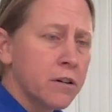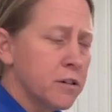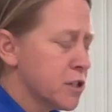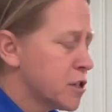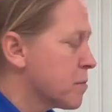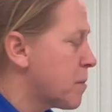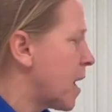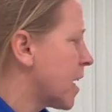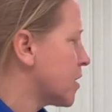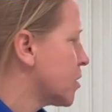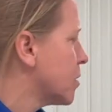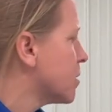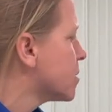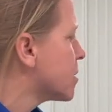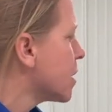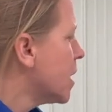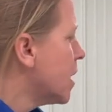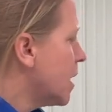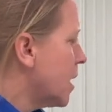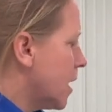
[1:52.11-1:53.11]

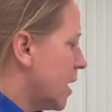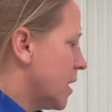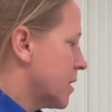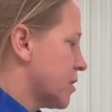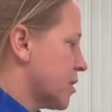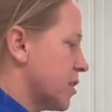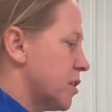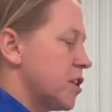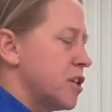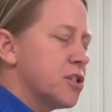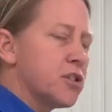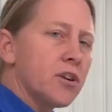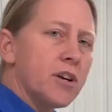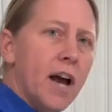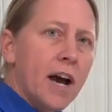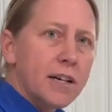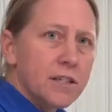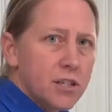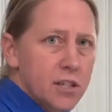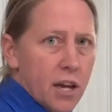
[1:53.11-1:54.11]
inspections is that these are
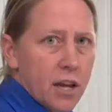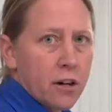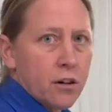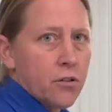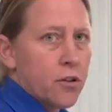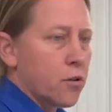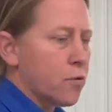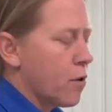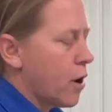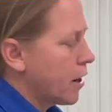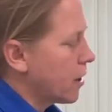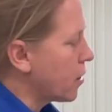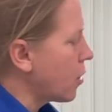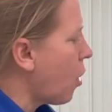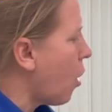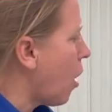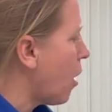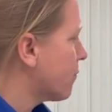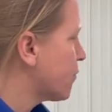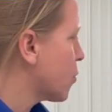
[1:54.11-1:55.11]
not centered, they're running
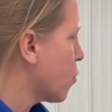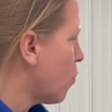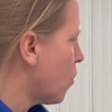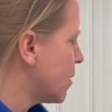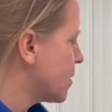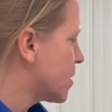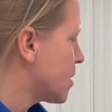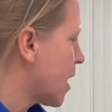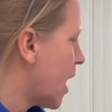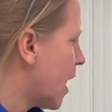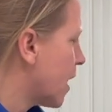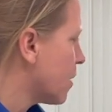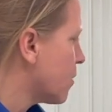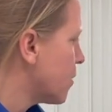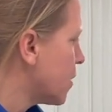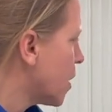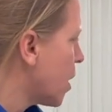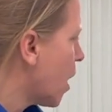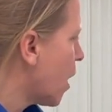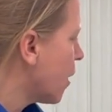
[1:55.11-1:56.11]
off to one side or
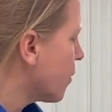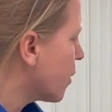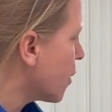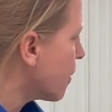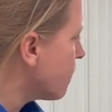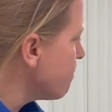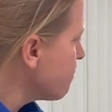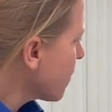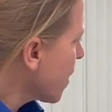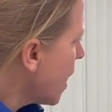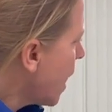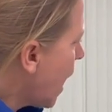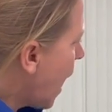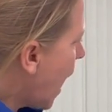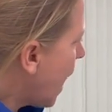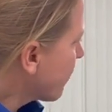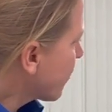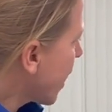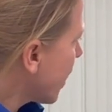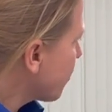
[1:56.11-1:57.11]
the other.
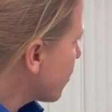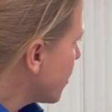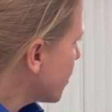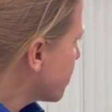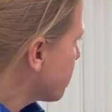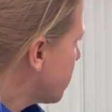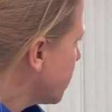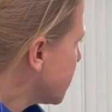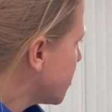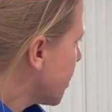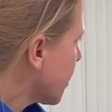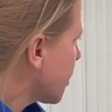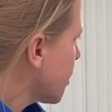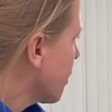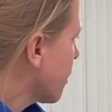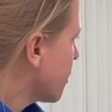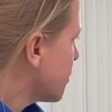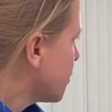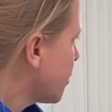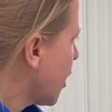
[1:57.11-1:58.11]
I've got this
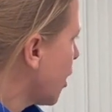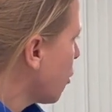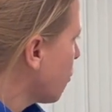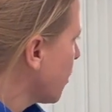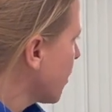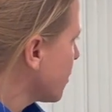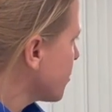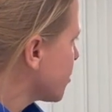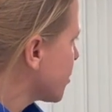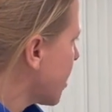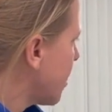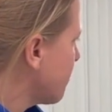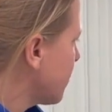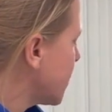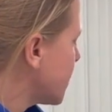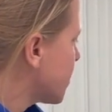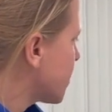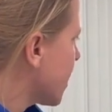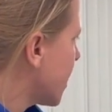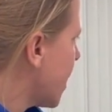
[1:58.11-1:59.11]
particular tail wheel
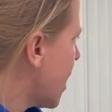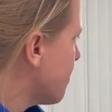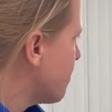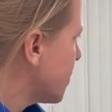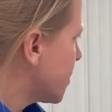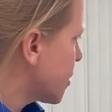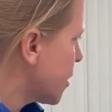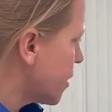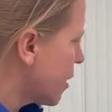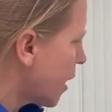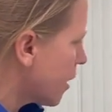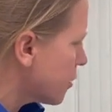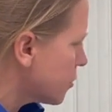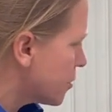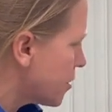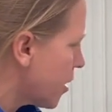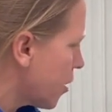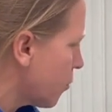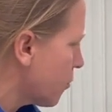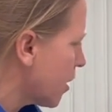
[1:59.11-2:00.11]
assembly set up. It's a Yetter
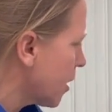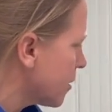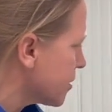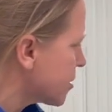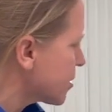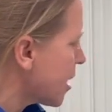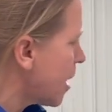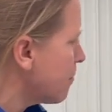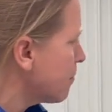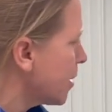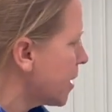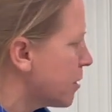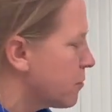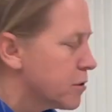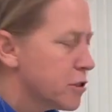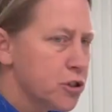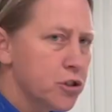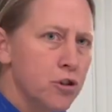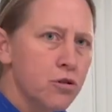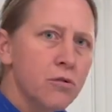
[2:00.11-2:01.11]
tail wheel assembly
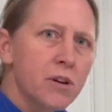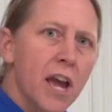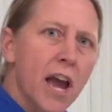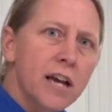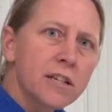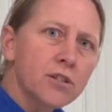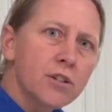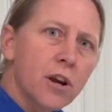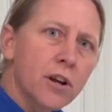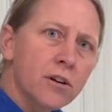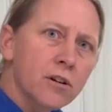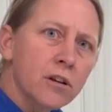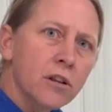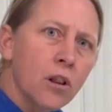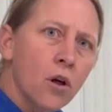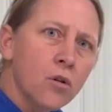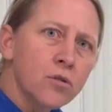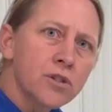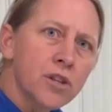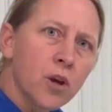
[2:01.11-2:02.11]
with two cast iron
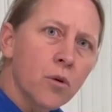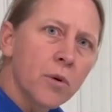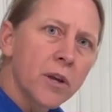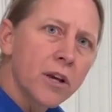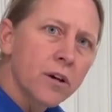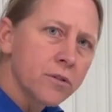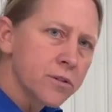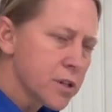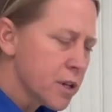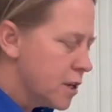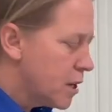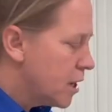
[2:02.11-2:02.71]
closing wheels.